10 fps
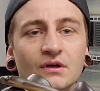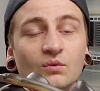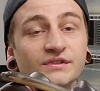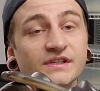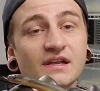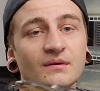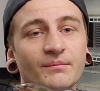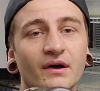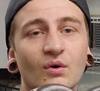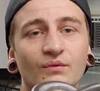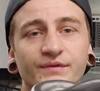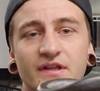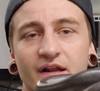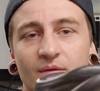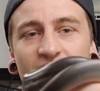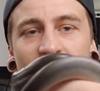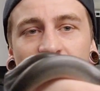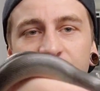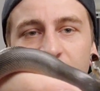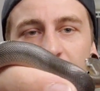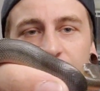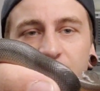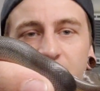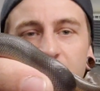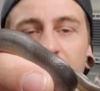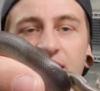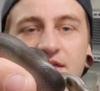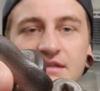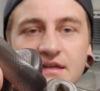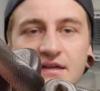we'll see, but hopefully that'll be the next one I show you guys.